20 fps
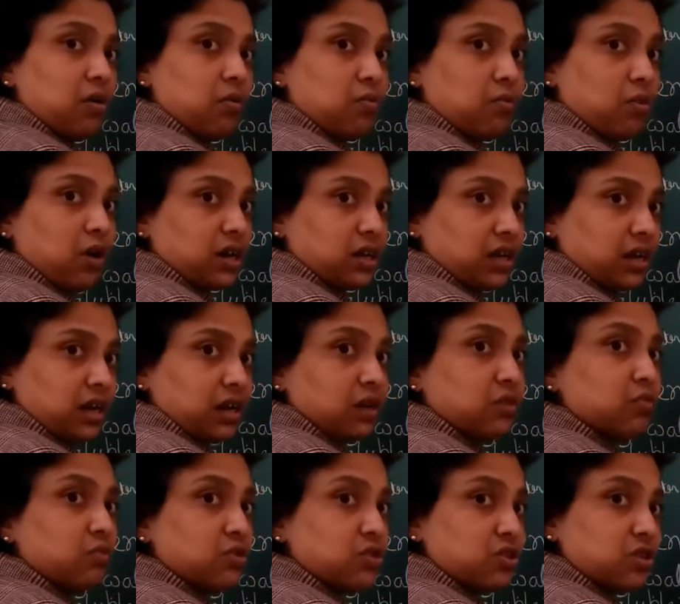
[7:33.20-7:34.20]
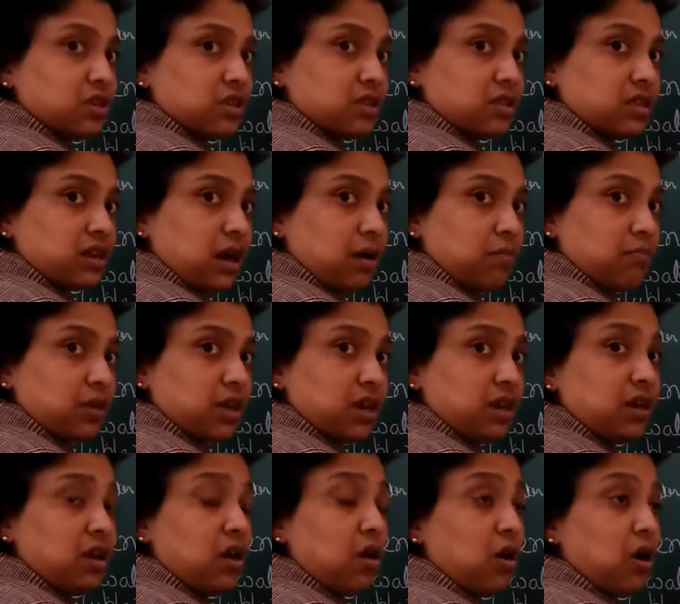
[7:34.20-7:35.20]
water which is
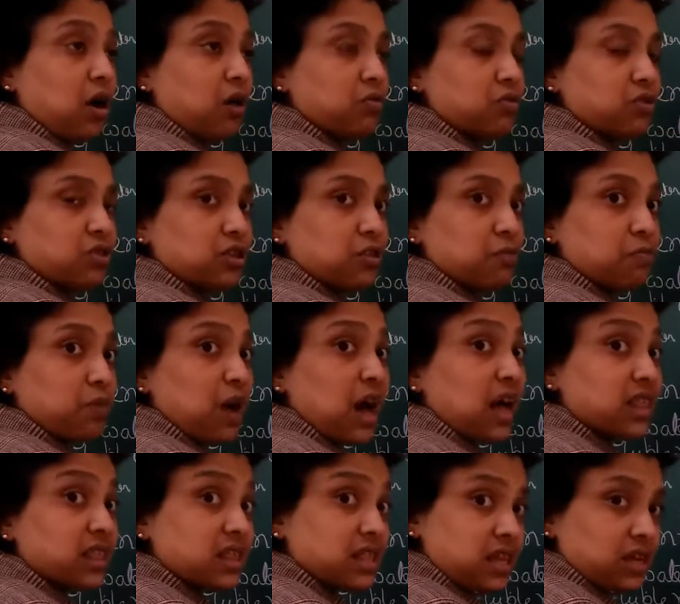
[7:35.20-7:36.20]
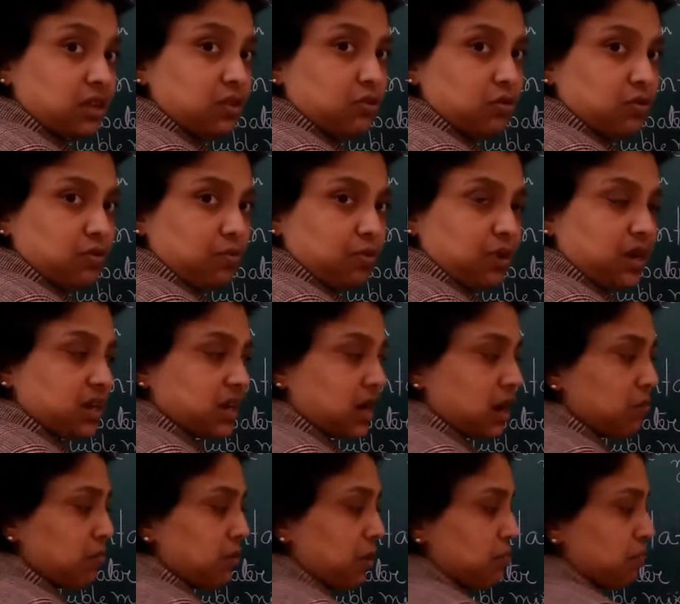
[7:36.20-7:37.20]
coming or which is passing through filter
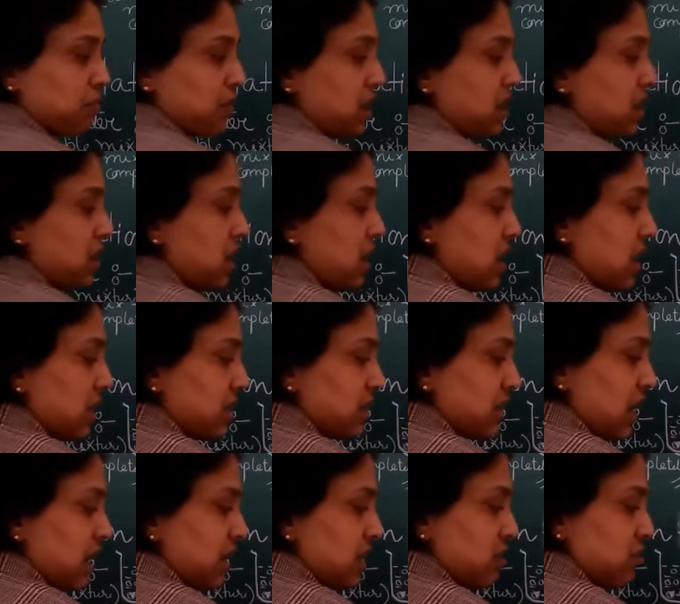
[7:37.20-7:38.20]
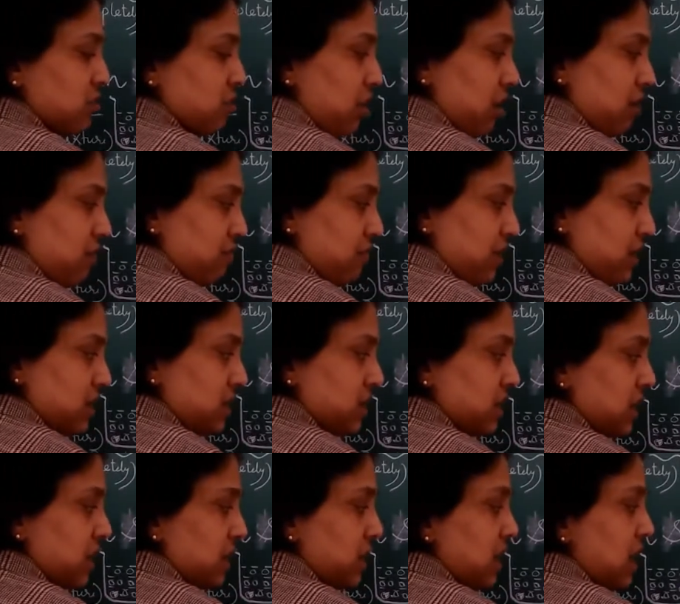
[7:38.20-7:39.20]
paper, that is called
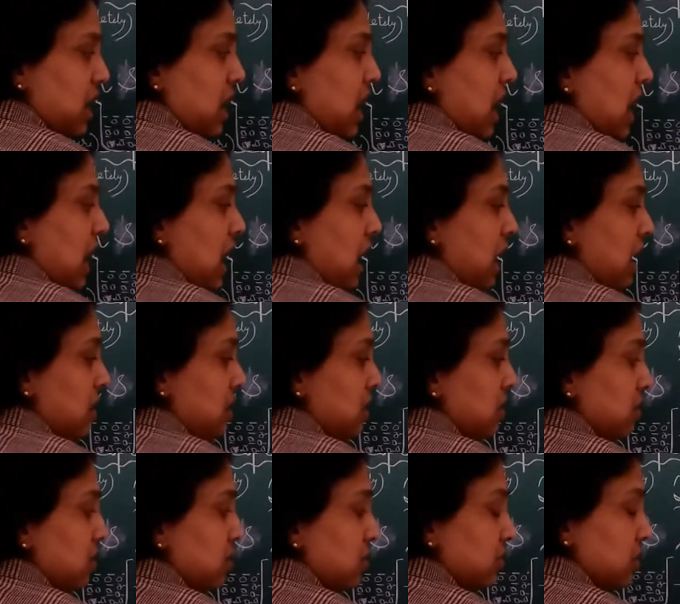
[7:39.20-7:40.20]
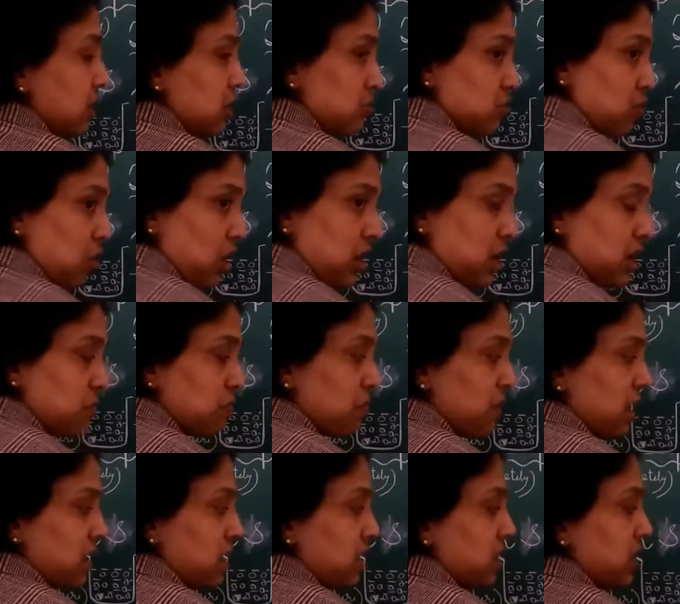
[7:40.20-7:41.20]
filtrate, and the solid
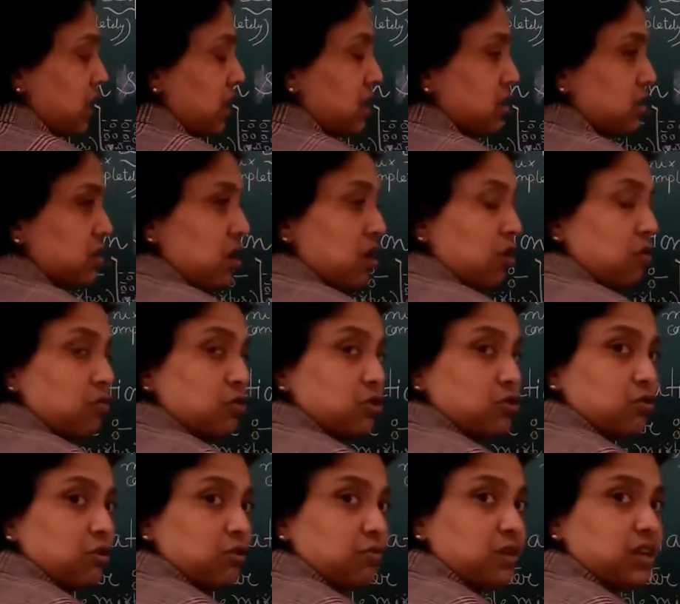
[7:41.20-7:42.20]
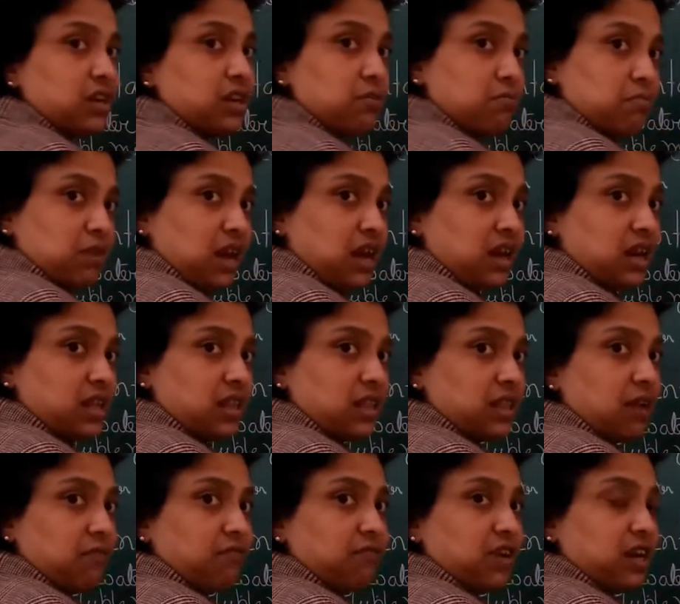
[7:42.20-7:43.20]
particles which will be remain in
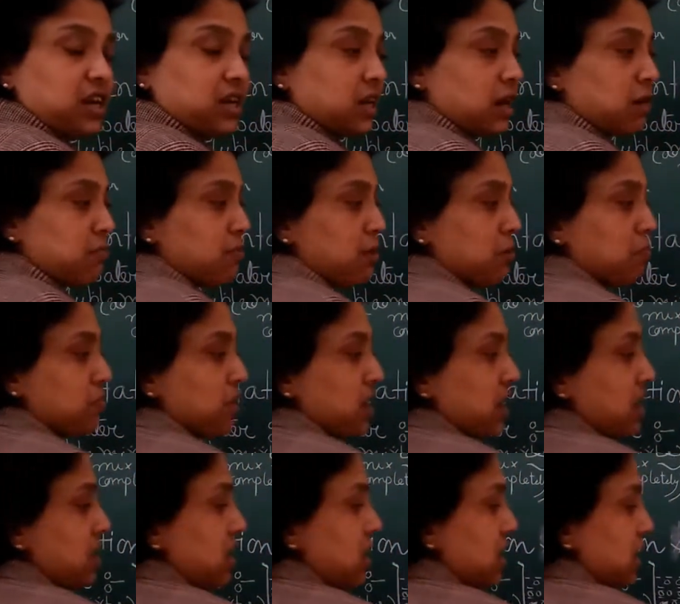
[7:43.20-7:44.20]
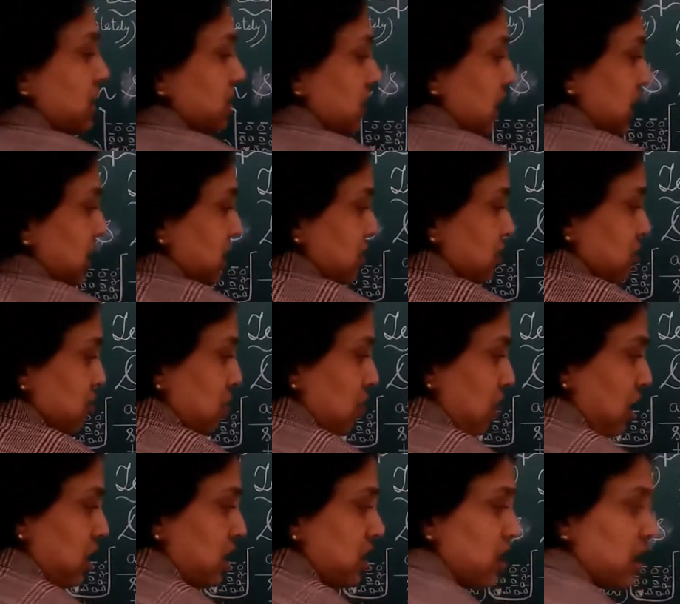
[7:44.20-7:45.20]
the filter paper, that is
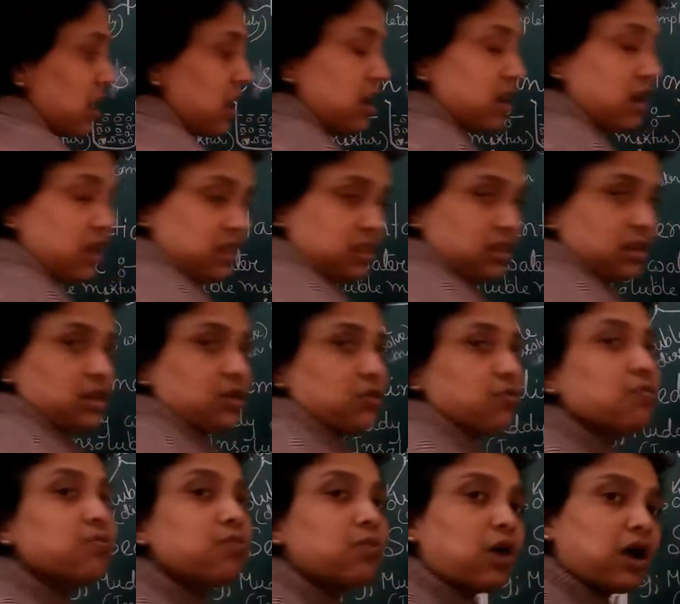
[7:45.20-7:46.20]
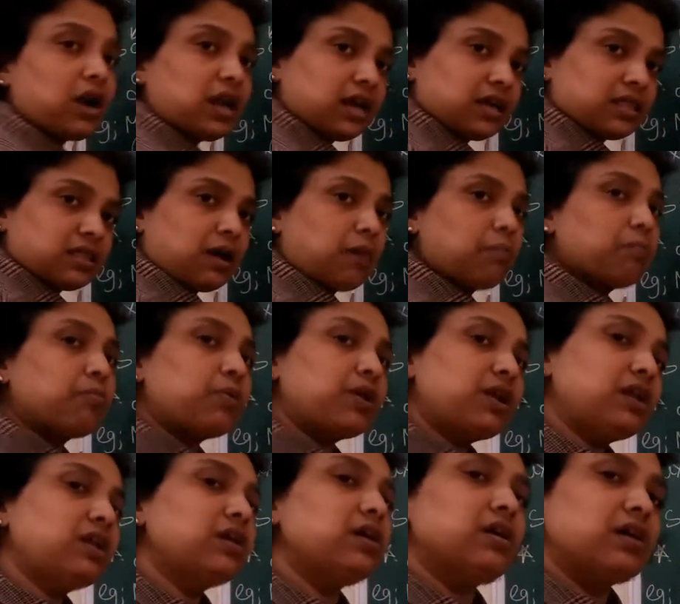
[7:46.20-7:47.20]
called residue. For example,
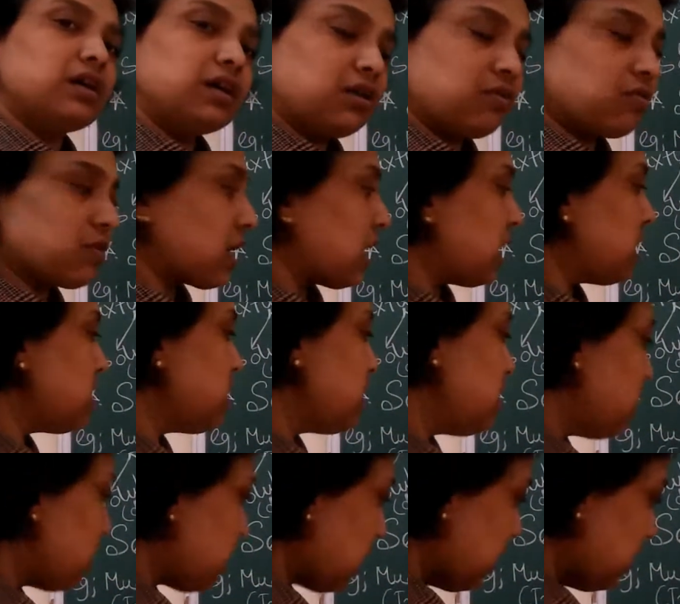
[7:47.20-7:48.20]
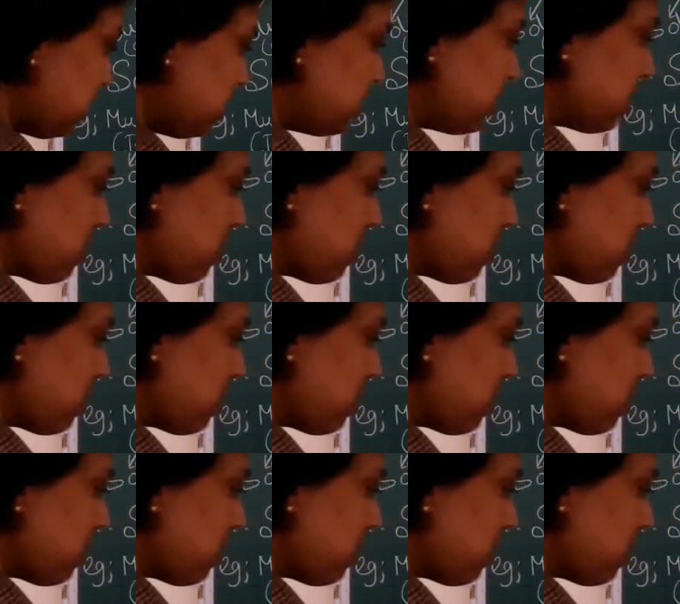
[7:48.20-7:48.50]
you can write.